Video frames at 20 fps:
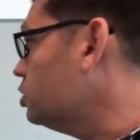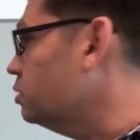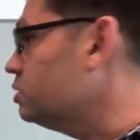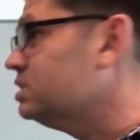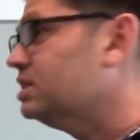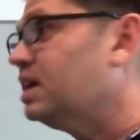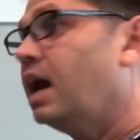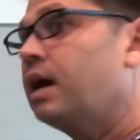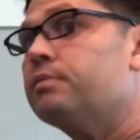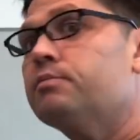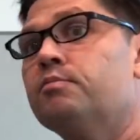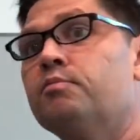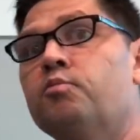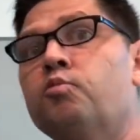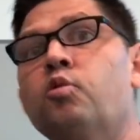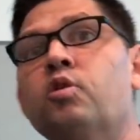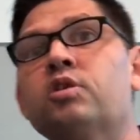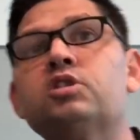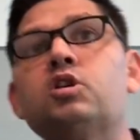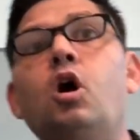So it's not
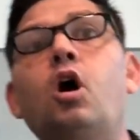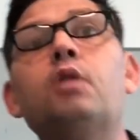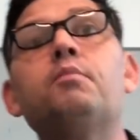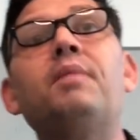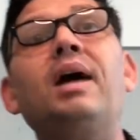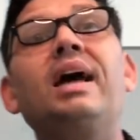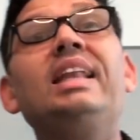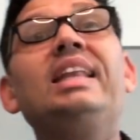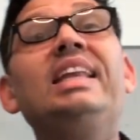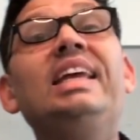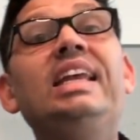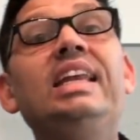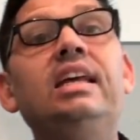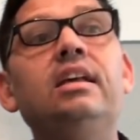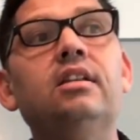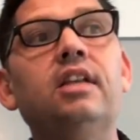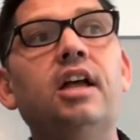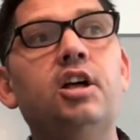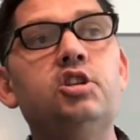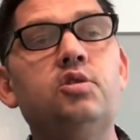what's called my
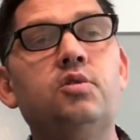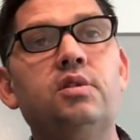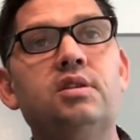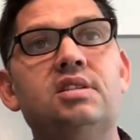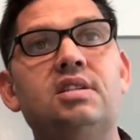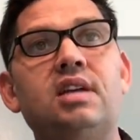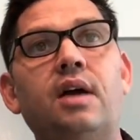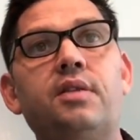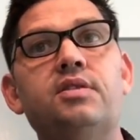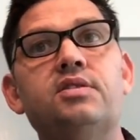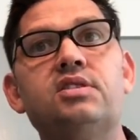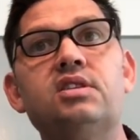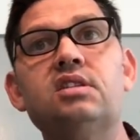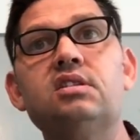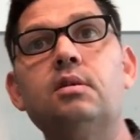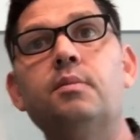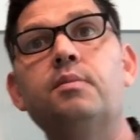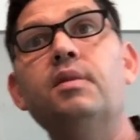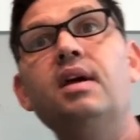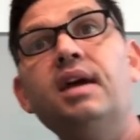leading ledger inside the
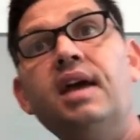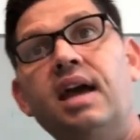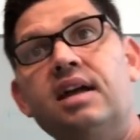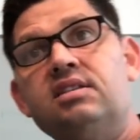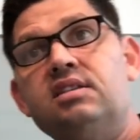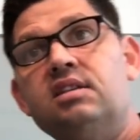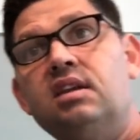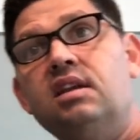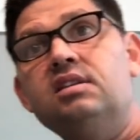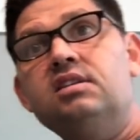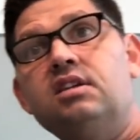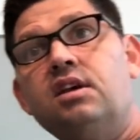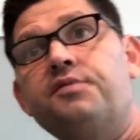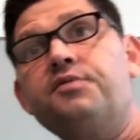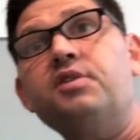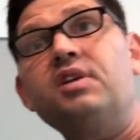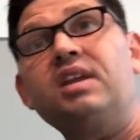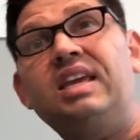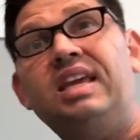system. It's in a different